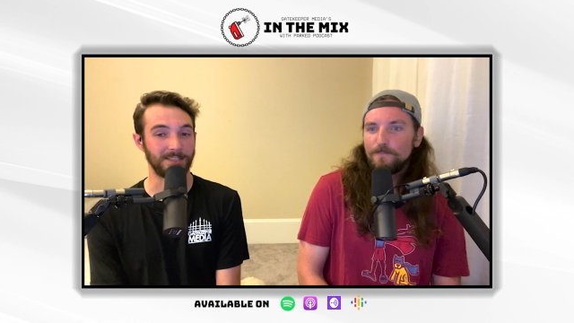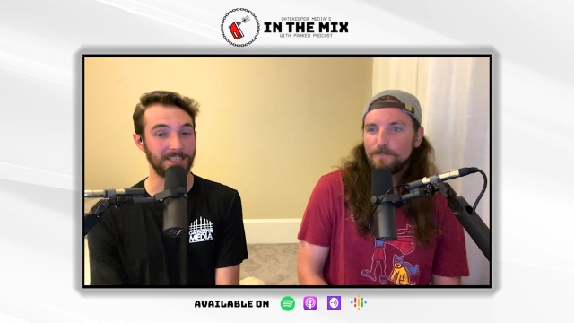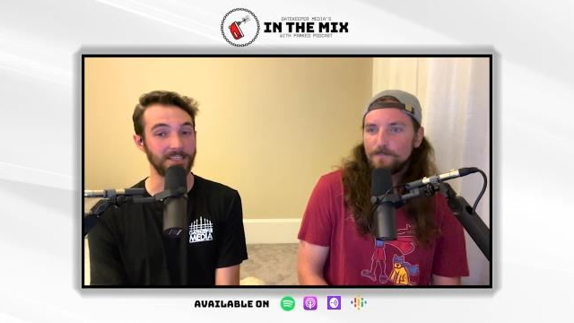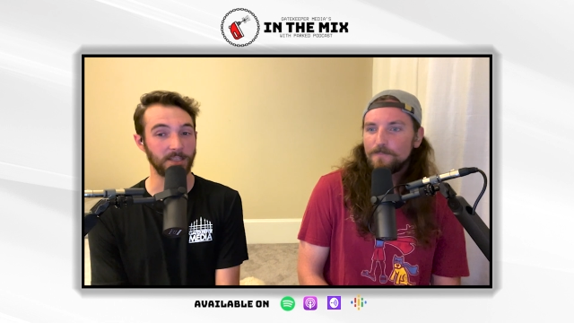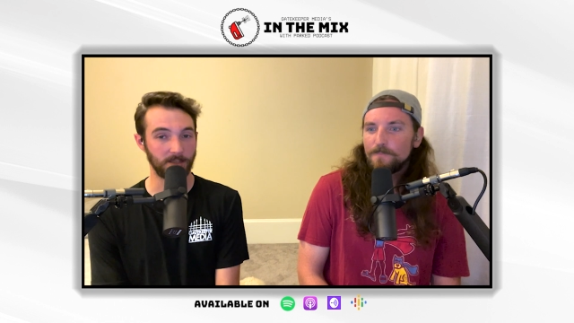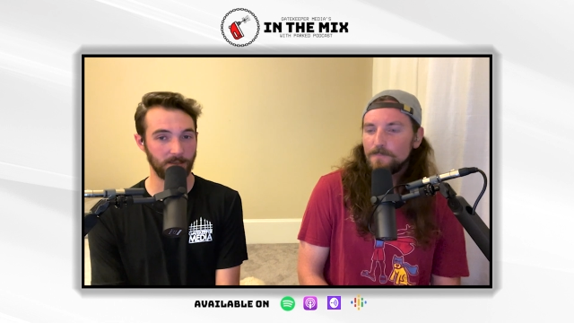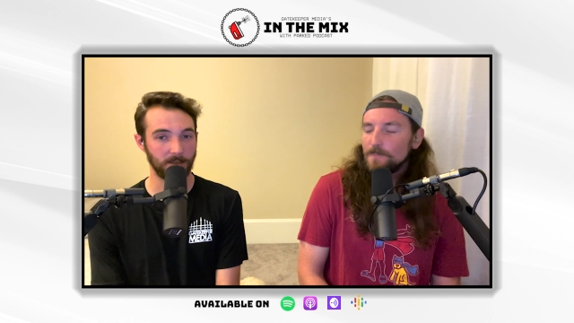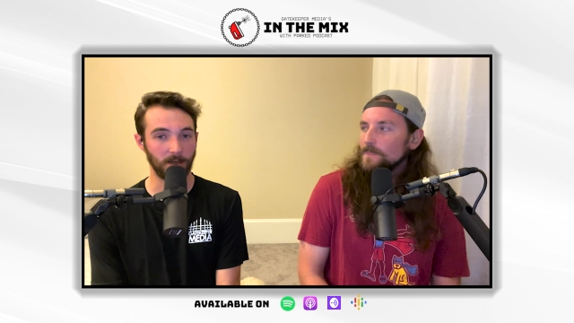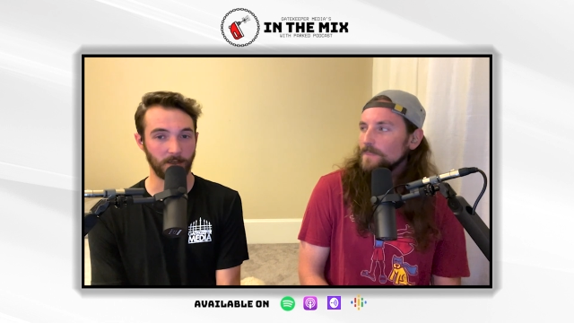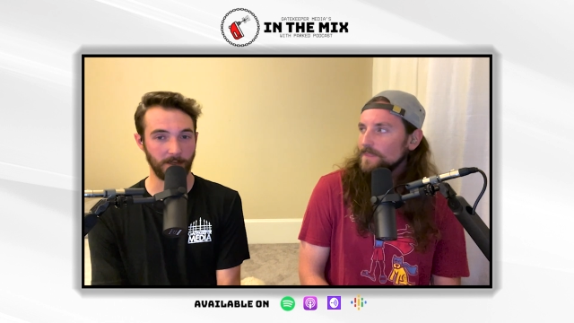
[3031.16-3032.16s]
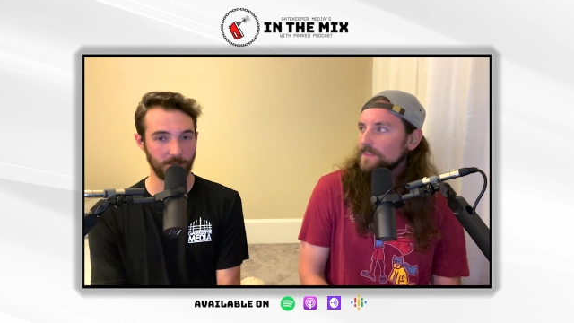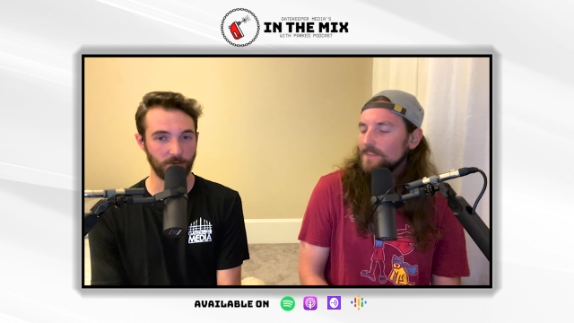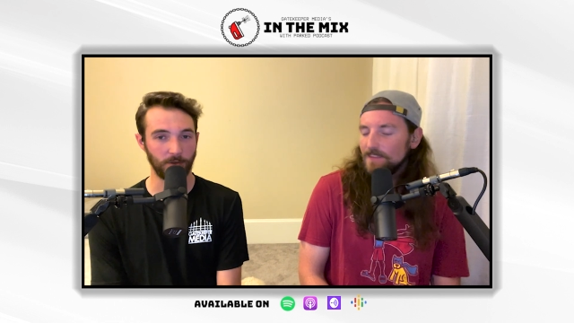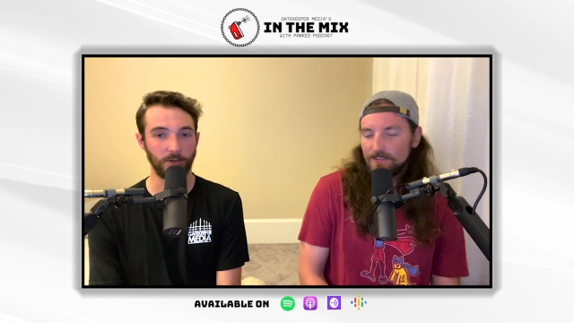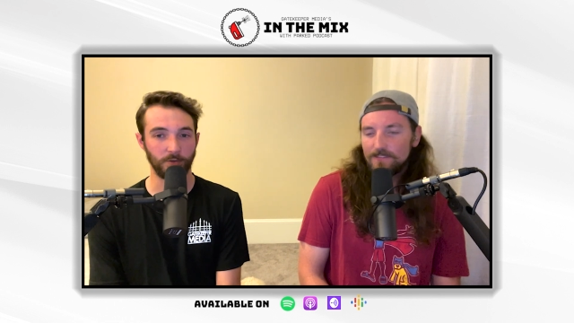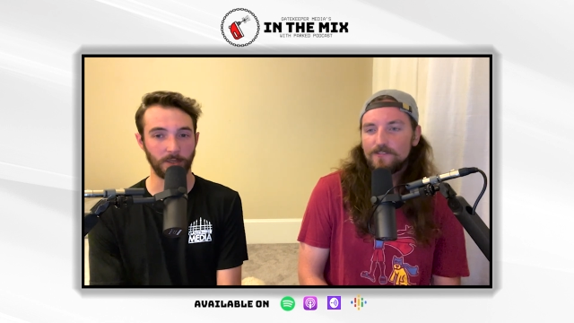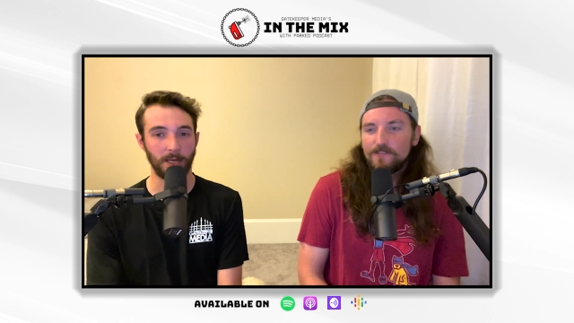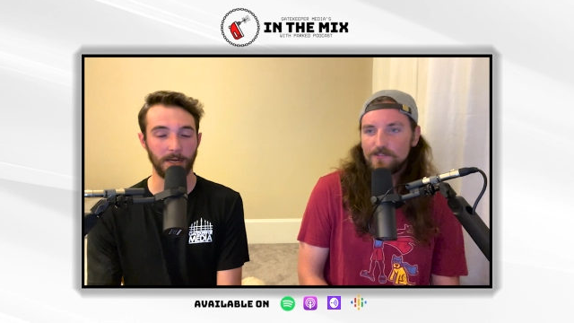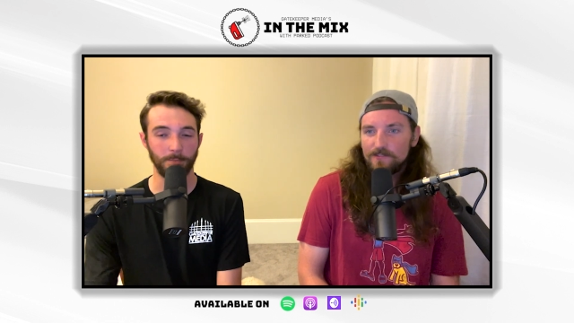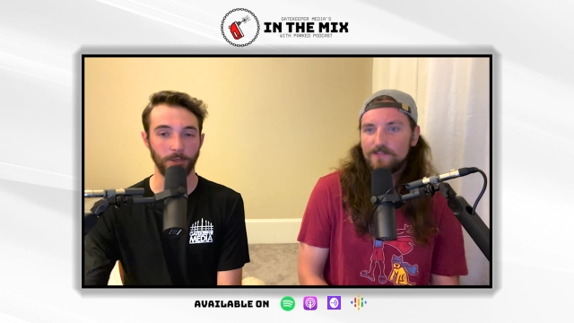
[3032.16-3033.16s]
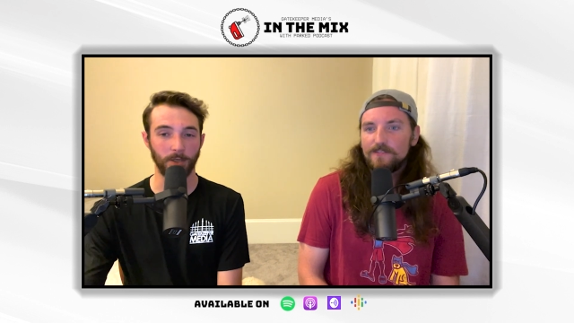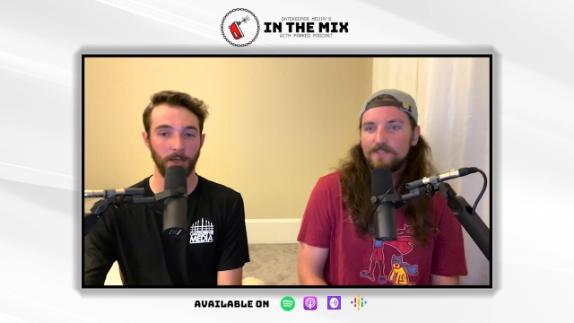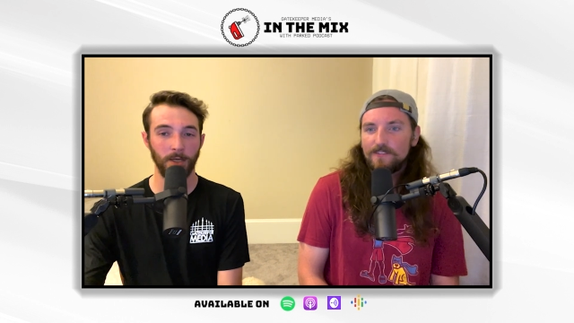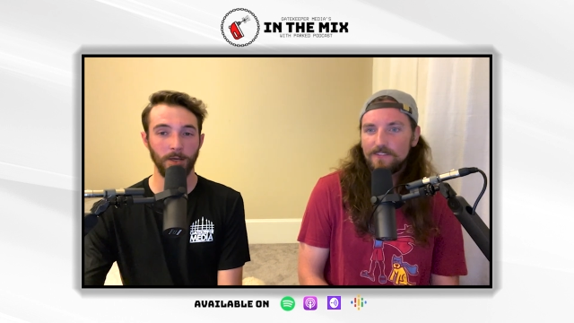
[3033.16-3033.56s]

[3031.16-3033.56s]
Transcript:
Speaker 1: distance. Uh, glancing through here through the caddy book,